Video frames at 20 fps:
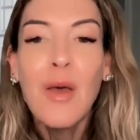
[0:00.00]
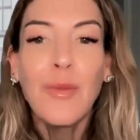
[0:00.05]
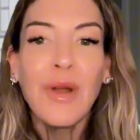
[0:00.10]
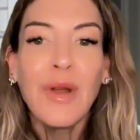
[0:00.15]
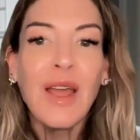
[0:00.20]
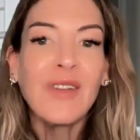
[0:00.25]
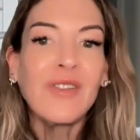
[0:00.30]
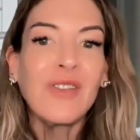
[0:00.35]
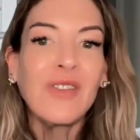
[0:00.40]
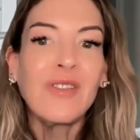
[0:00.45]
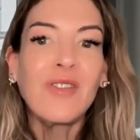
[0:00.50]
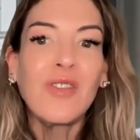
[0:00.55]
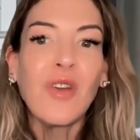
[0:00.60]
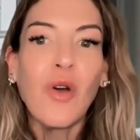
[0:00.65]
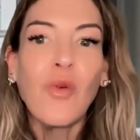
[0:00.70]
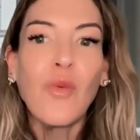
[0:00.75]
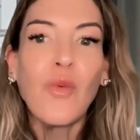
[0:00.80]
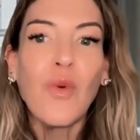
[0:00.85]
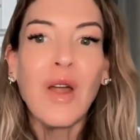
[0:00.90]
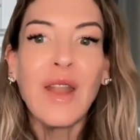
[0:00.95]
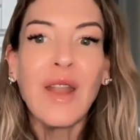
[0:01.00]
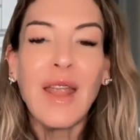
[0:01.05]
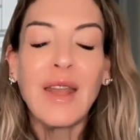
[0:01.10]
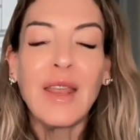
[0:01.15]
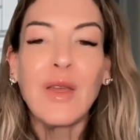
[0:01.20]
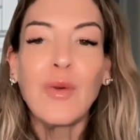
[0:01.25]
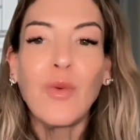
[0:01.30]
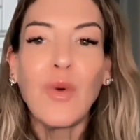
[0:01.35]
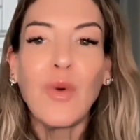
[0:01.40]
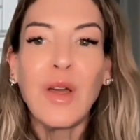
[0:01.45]
But I just don't want
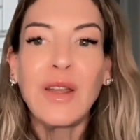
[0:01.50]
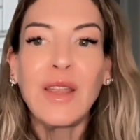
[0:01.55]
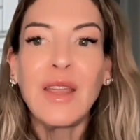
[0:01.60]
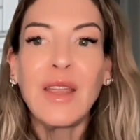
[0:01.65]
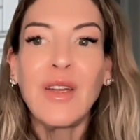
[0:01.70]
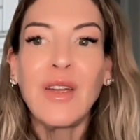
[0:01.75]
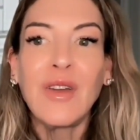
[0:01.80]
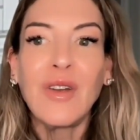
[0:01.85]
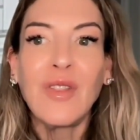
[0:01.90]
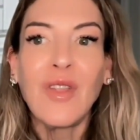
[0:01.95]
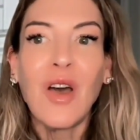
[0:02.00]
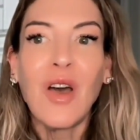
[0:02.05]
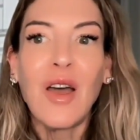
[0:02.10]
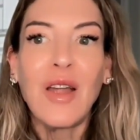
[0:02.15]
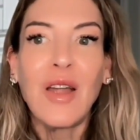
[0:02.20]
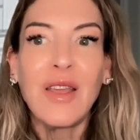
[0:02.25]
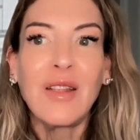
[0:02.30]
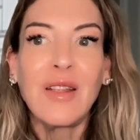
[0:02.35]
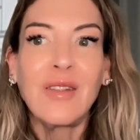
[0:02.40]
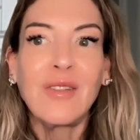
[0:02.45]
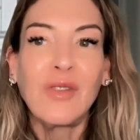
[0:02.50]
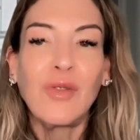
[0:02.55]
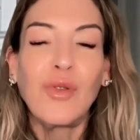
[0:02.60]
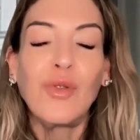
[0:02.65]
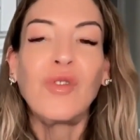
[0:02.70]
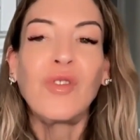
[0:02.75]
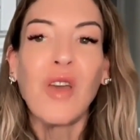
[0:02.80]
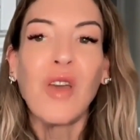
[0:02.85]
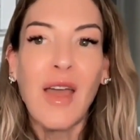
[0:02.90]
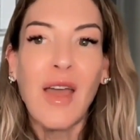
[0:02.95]
anyone here in the audience
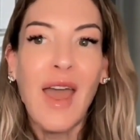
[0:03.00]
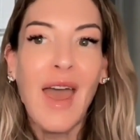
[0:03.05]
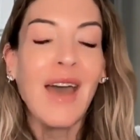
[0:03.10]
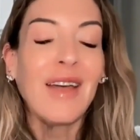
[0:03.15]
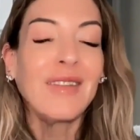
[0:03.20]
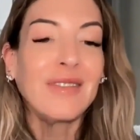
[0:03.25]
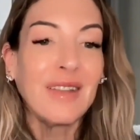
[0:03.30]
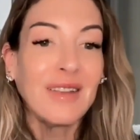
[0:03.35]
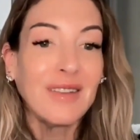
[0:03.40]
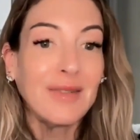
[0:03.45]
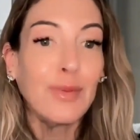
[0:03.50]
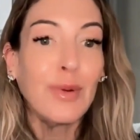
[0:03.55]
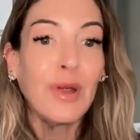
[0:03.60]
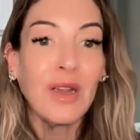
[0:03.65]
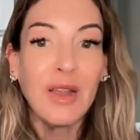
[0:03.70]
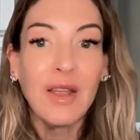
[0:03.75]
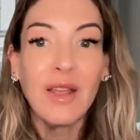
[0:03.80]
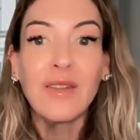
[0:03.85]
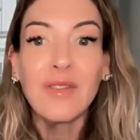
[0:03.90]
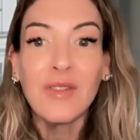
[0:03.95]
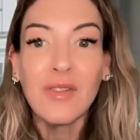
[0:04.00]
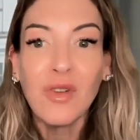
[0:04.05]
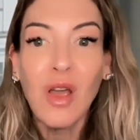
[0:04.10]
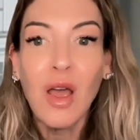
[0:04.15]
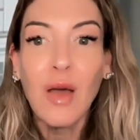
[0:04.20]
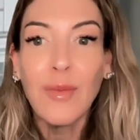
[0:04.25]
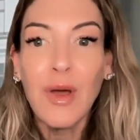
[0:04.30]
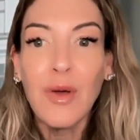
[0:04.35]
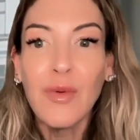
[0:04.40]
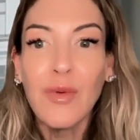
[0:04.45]
who has experienced
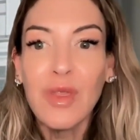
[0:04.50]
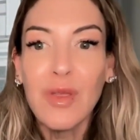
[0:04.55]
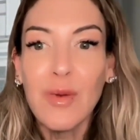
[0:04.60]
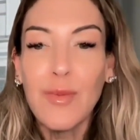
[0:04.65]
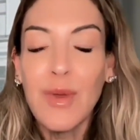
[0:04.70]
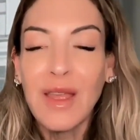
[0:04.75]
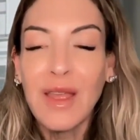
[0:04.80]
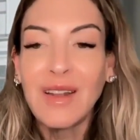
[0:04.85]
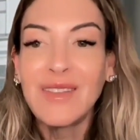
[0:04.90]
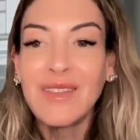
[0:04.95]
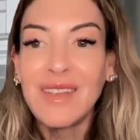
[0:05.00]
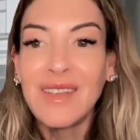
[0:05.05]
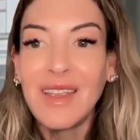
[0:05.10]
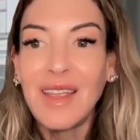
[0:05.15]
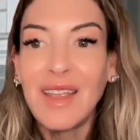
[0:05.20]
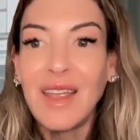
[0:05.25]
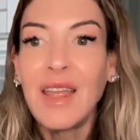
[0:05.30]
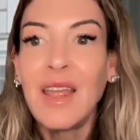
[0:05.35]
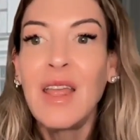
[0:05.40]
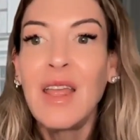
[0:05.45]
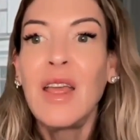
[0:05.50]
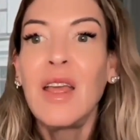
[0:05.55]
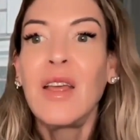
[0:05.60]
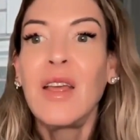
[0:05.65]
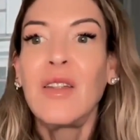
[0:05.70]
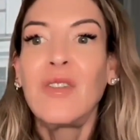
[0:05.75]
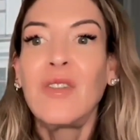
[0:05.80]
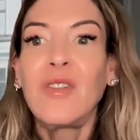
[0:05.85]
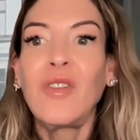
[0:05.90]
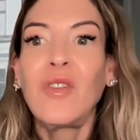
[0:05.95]
trauma with a big T
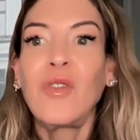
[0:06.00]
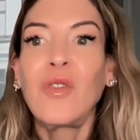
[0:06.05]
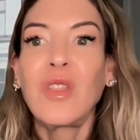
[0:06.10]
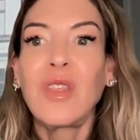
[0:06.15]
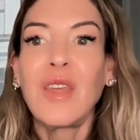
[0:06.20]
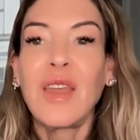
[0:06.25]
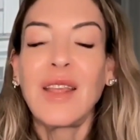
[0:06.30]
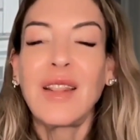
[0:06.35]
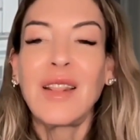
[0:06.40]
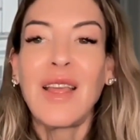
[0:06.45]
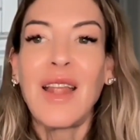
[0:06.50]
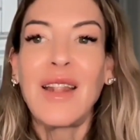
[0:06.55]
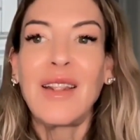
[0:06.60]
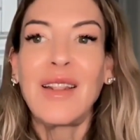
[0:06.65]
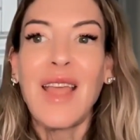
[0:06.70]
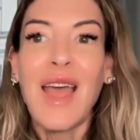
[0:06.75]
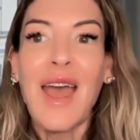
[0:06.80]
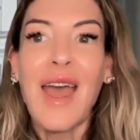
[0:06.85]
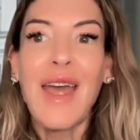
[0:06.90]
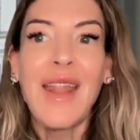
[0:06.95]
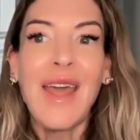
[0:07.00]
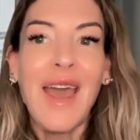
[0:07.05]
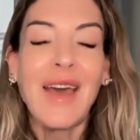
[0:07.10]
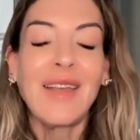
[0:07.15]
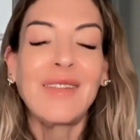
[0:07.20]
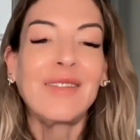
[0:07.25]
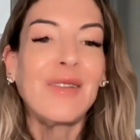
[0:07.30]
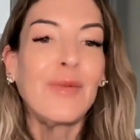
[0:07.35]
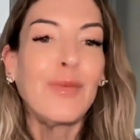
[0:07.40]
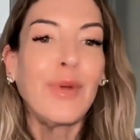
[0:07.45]
to think that that
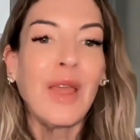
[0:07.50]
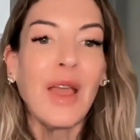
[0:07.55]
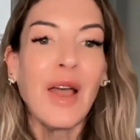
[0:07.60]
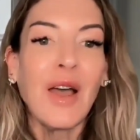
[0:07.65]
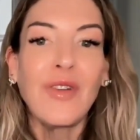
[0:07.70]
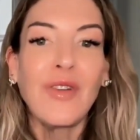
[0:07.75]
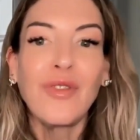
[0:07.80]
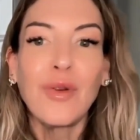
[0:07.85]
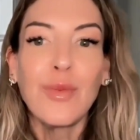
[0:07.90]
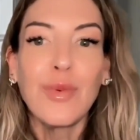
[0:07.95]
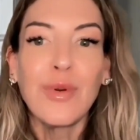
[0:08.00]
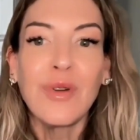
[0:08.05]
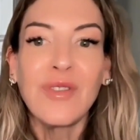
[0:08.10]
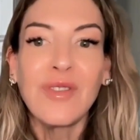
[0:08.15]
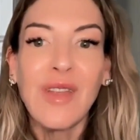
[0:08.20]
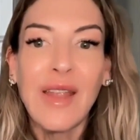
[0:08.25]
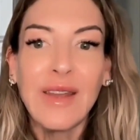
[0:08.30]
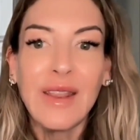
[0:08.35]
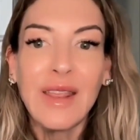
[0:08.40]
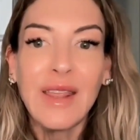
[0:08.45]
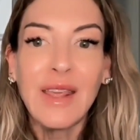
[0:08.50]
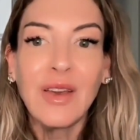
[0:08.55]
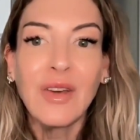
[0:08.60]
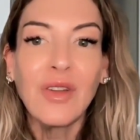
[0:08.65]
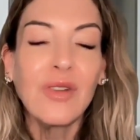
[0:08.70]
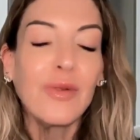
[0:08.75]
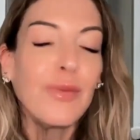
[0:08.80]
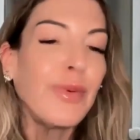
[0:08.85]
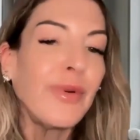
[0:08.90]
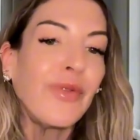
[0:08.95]
has to be 100%
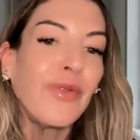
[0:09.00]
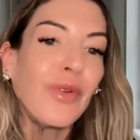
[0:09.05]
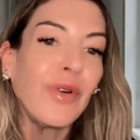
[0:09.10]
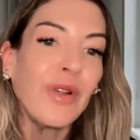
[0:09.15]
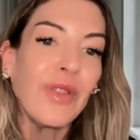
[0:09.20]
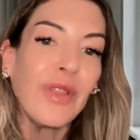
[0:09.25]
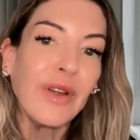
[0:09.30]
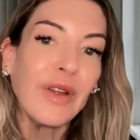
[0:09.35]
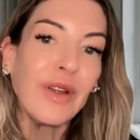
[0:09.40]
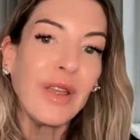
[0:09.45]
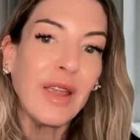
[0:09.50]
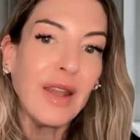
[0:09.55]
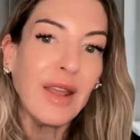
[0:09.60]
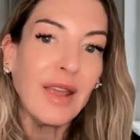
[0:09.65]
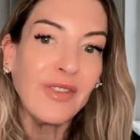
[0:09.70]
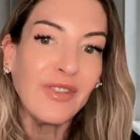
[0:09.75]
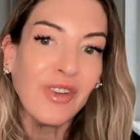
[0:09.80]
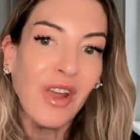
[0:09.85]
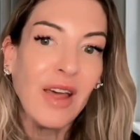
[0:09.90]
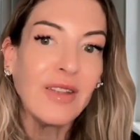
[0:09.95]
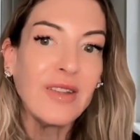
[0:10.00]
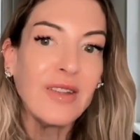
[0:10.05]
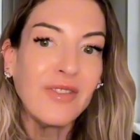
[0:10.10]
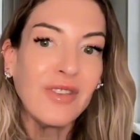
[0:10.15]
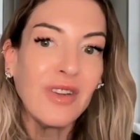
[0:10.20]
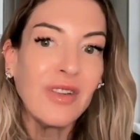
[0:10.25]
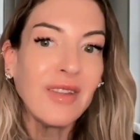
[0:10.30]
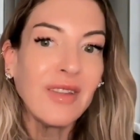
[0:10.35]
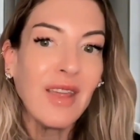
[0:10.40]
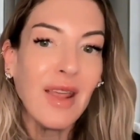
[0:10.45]
healed before their eating
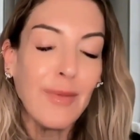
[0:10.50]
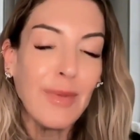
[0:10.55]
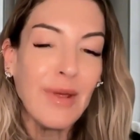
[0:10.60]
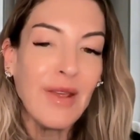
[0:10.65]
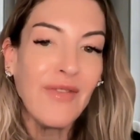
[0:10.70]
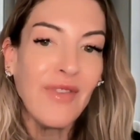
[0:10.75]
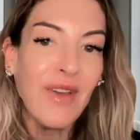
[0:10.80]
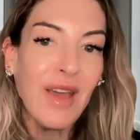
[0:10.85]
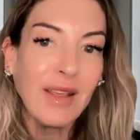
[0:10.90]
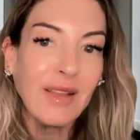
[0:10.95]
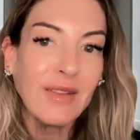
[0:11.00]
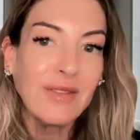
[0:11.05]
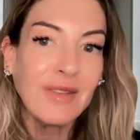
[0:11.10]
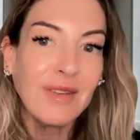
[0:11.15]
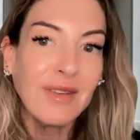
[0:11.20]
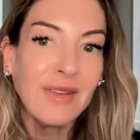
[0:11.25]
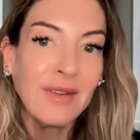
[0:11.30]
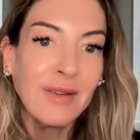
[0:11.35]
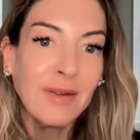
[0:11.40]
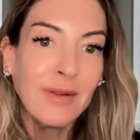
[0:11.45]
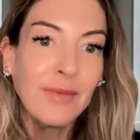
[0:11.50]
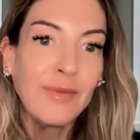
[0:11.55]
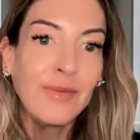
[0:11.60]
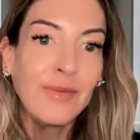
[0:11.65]
challenges can be fixed.